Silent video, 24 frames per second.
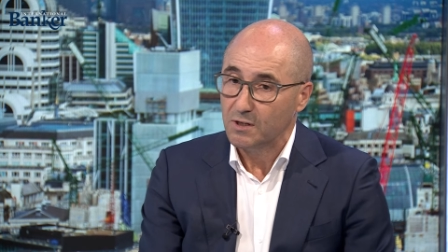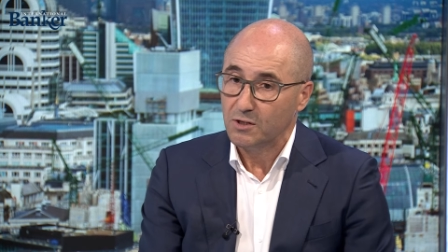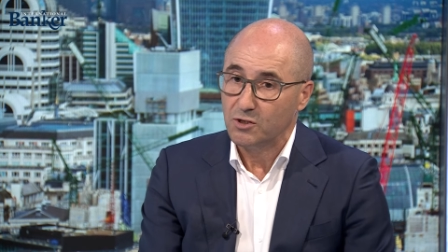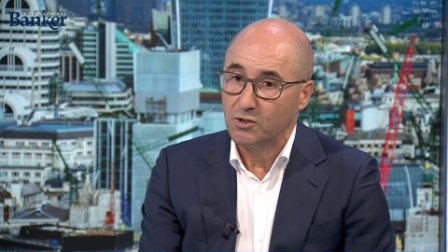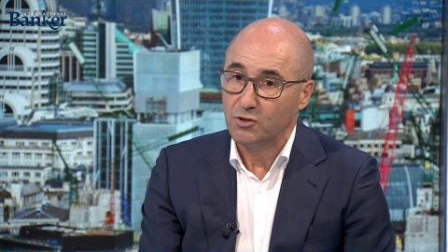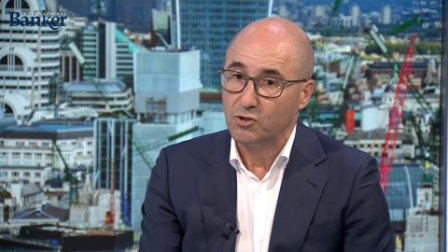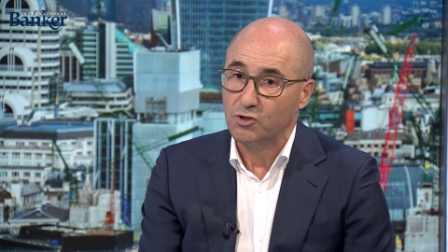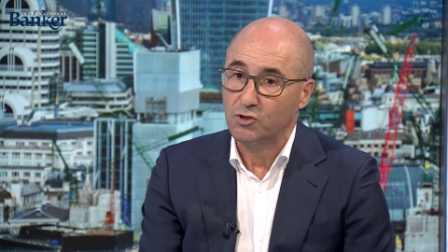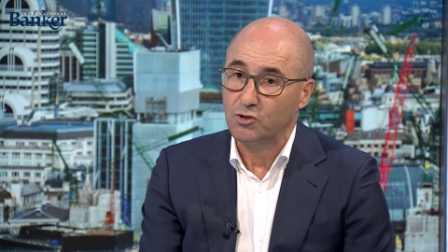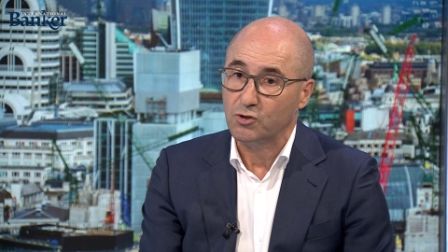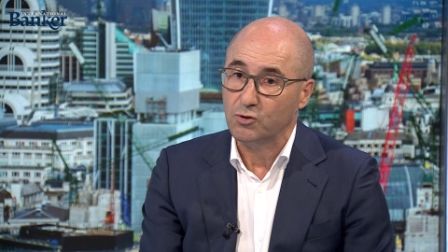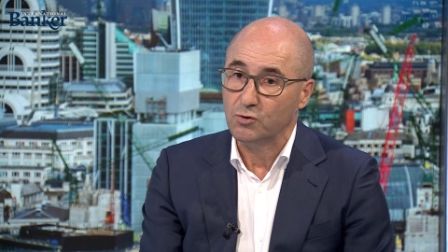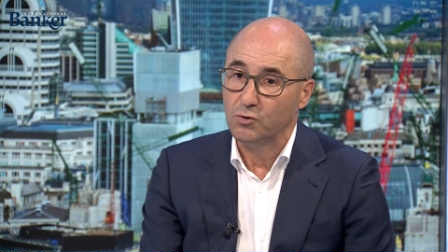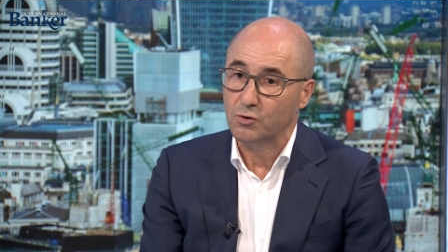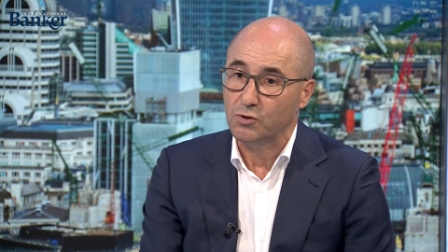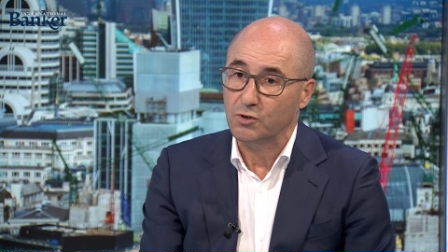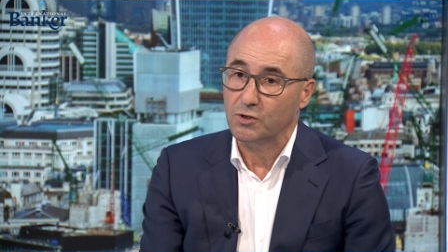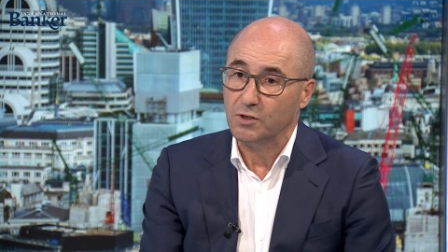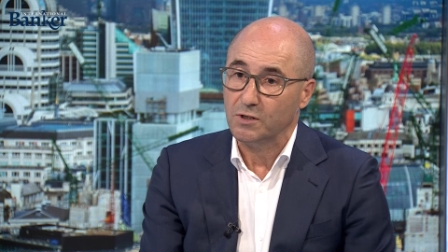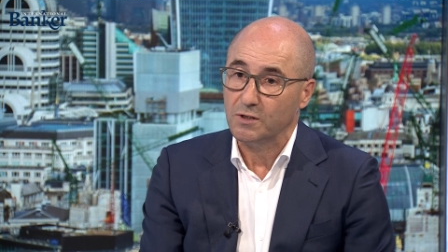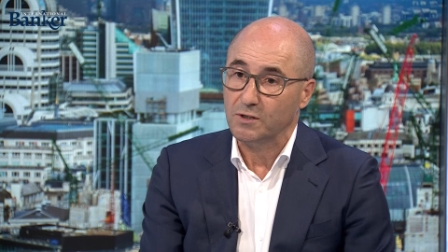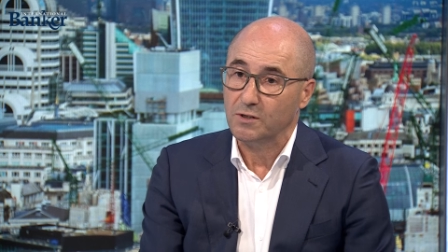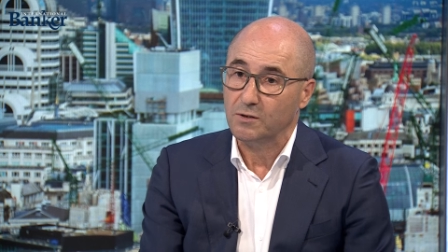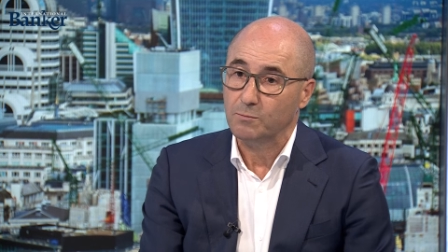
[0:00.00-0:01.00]

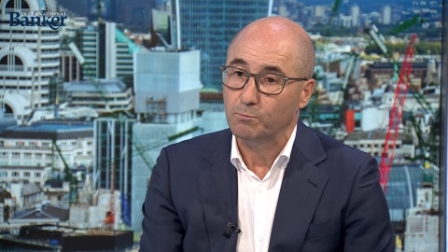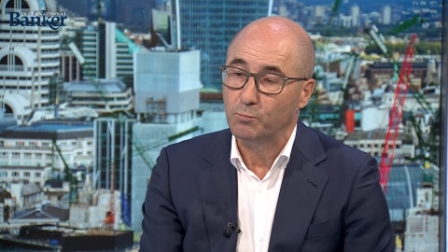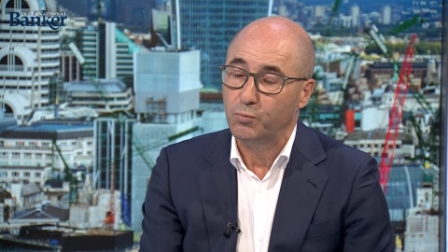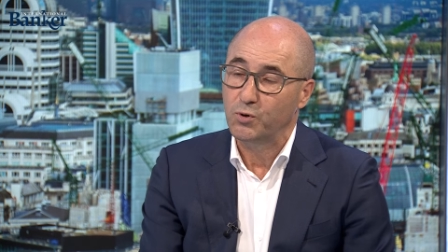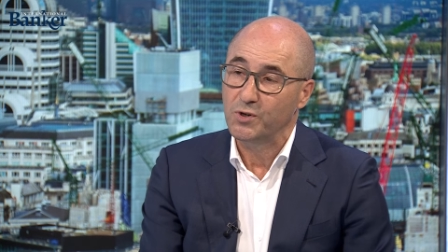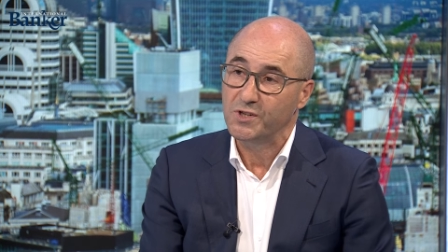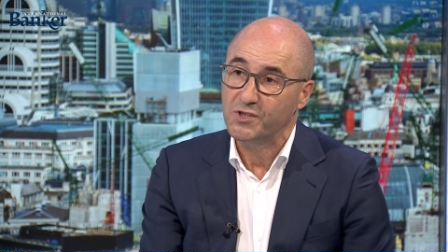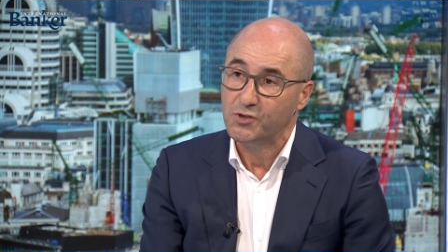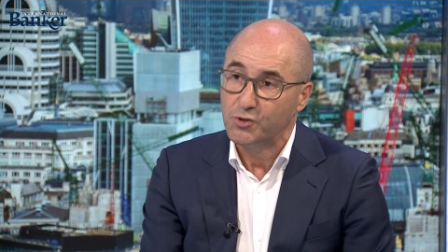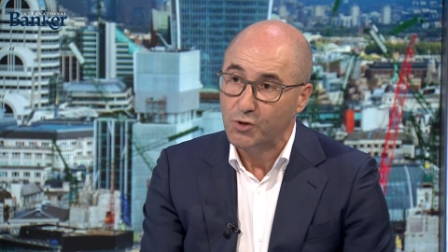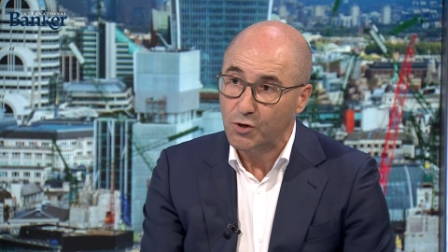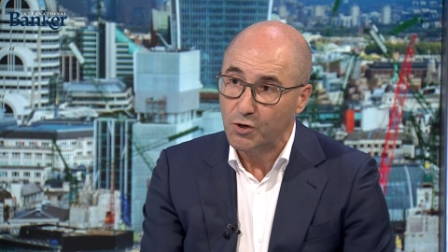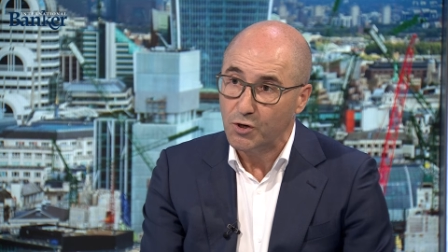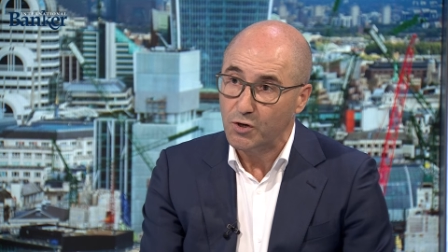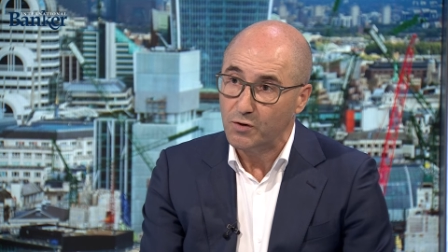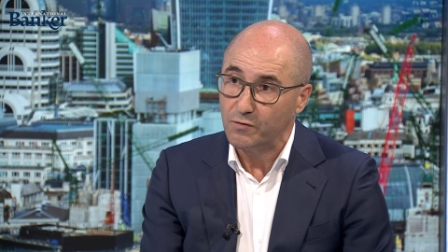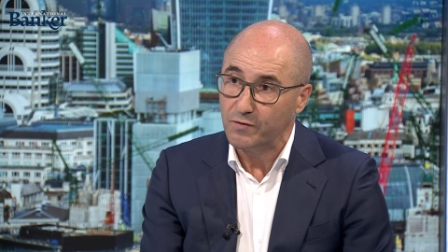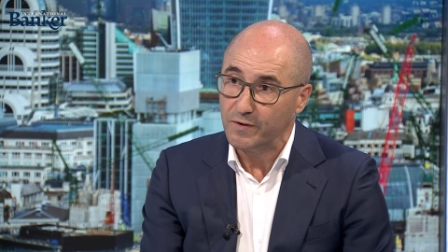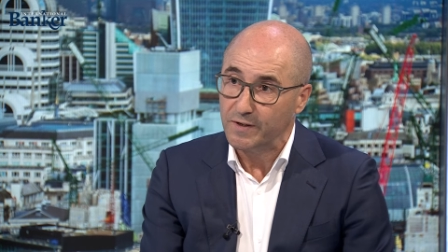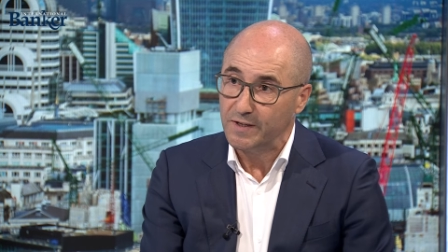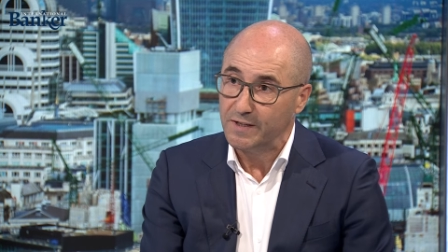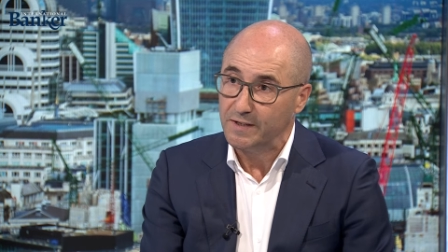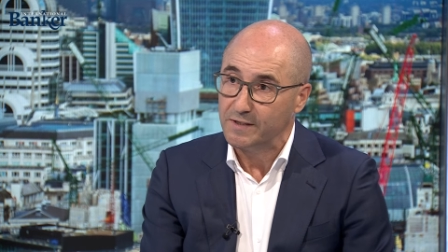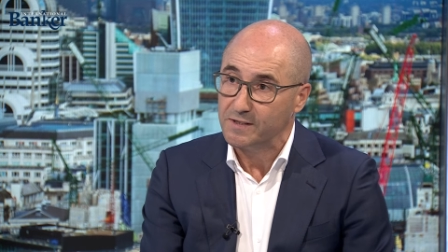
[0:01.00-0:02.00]
should
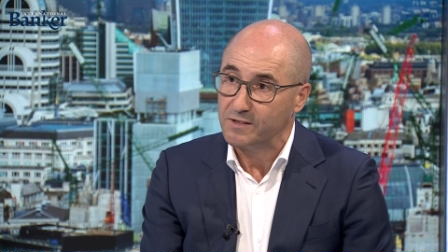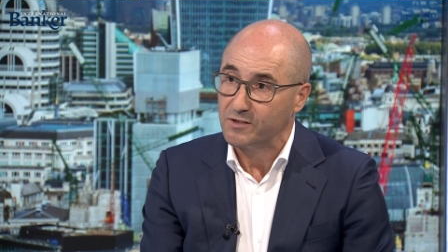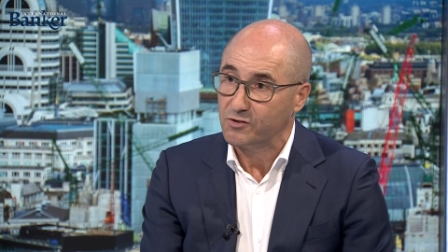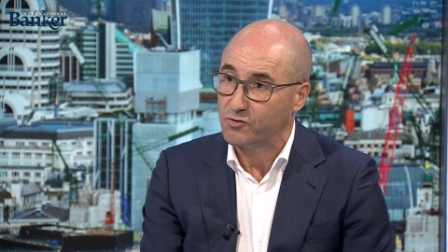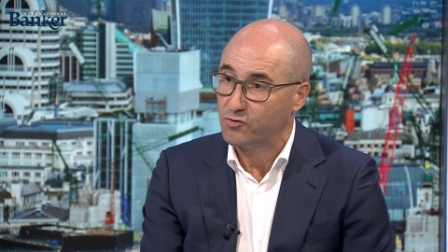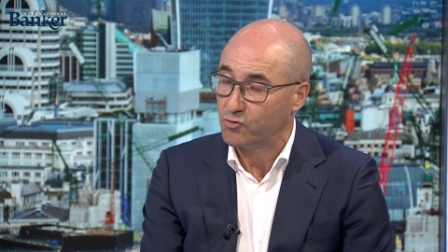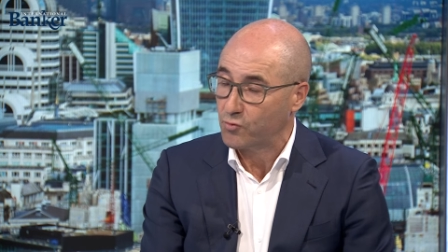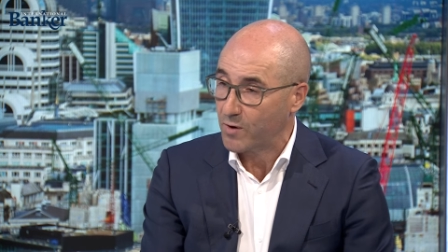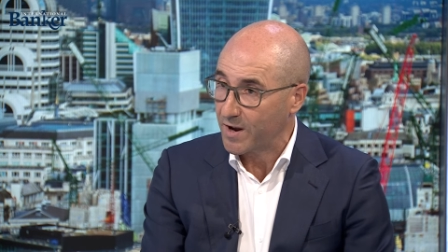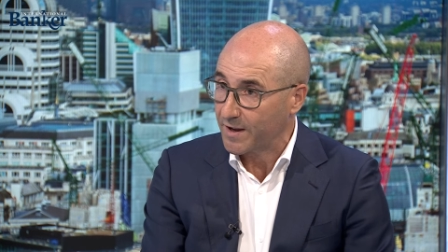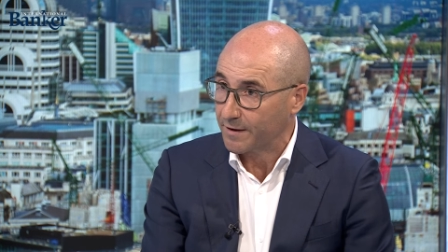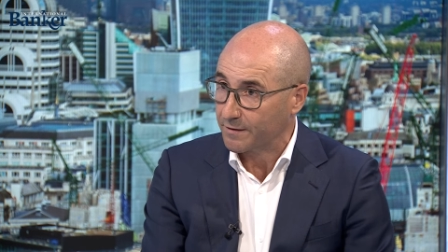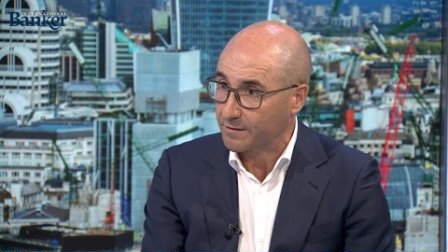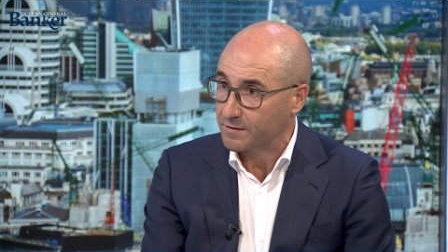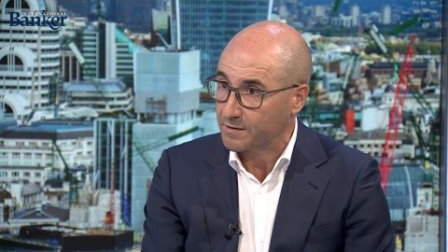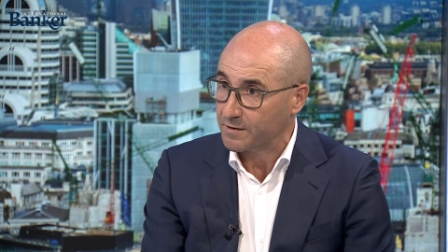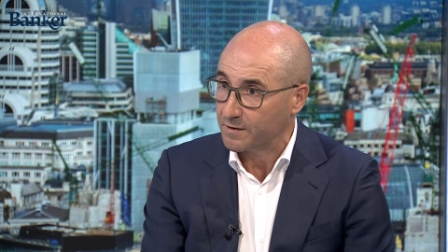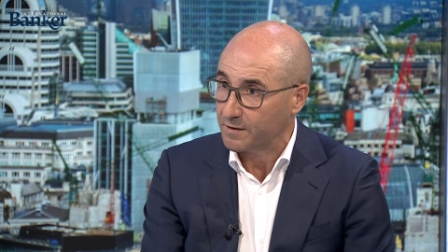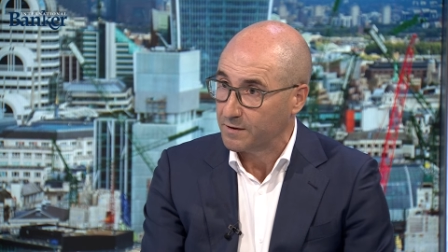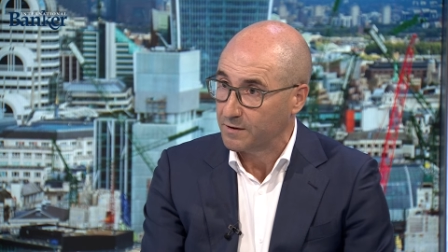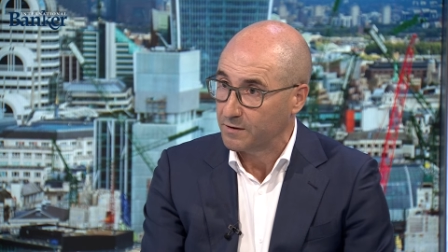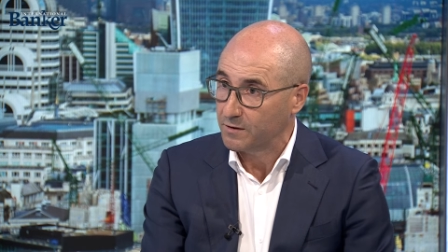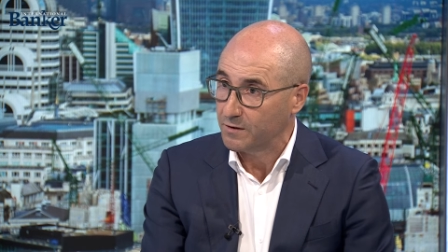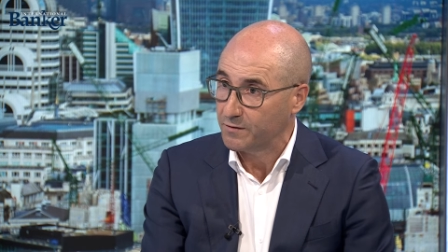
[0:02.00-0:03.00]
preserve its strengths
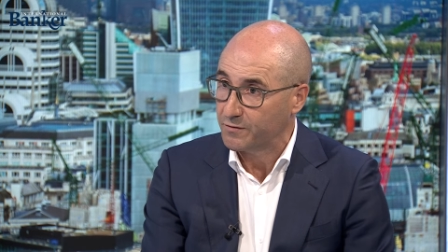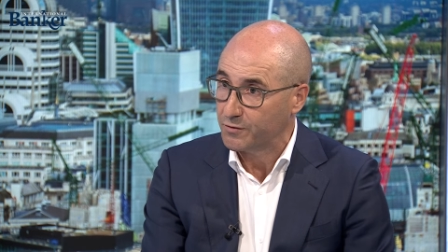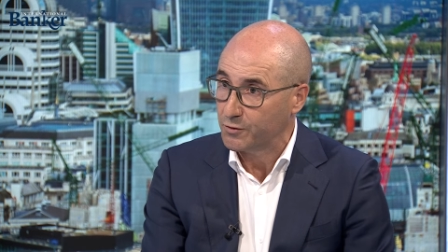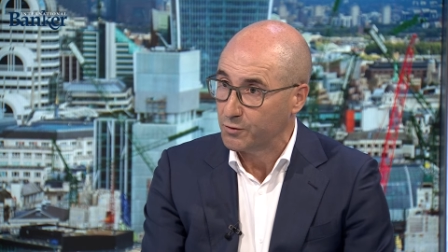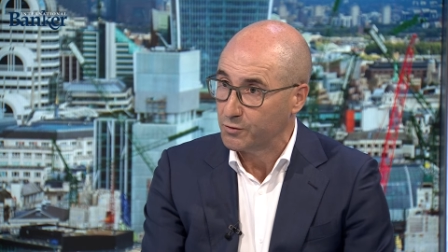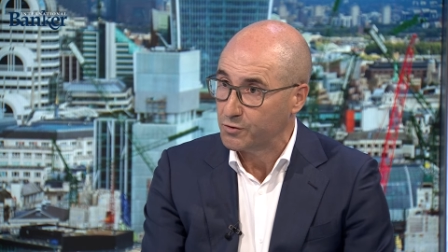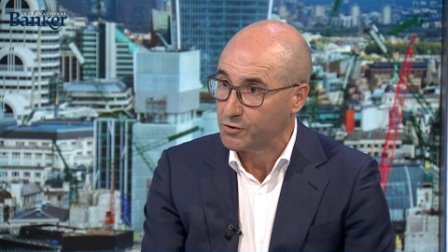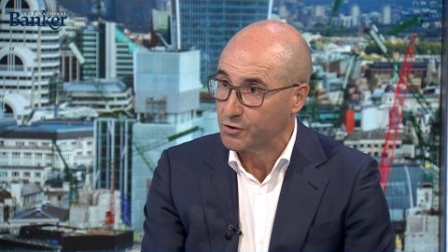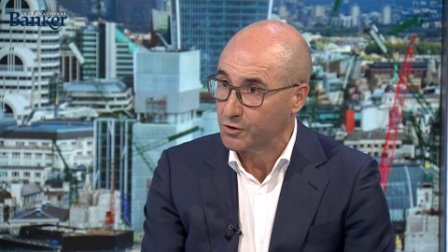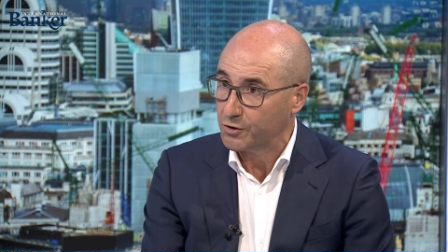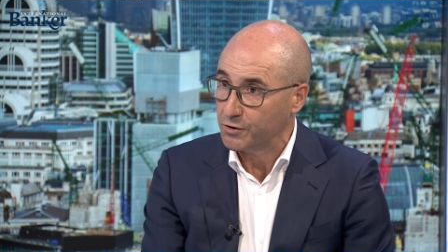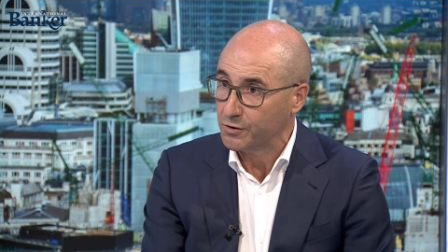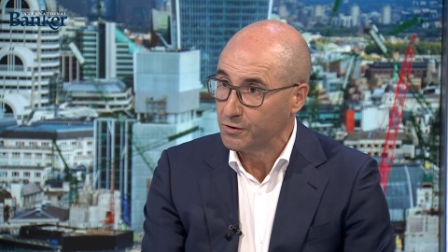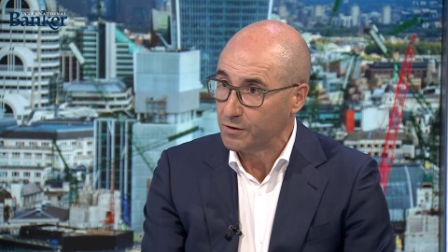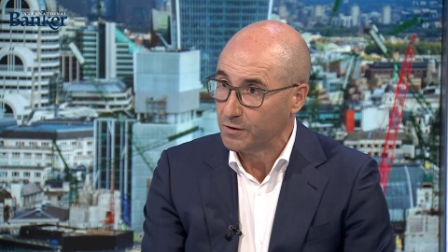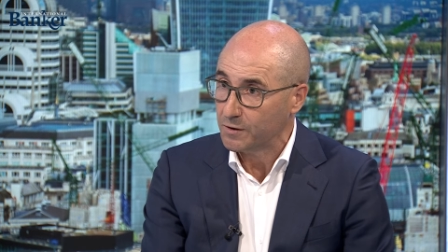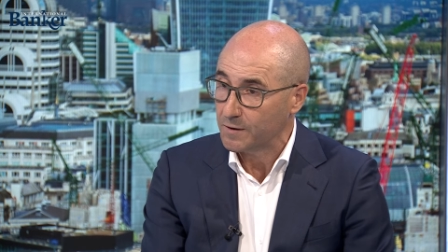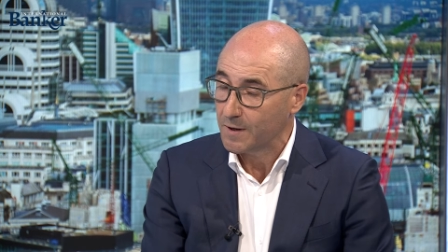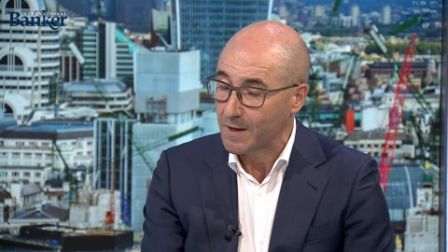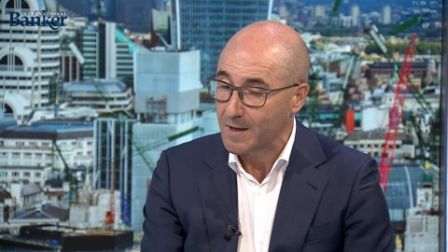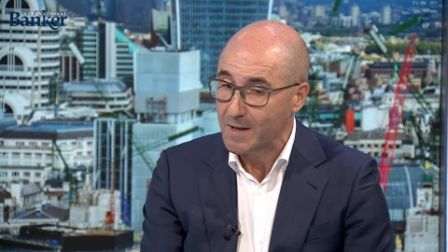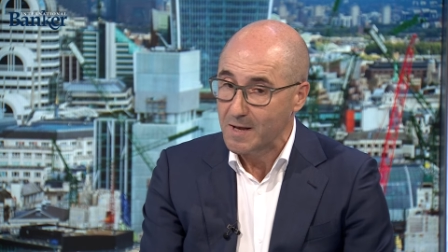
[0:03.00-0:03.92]
in the future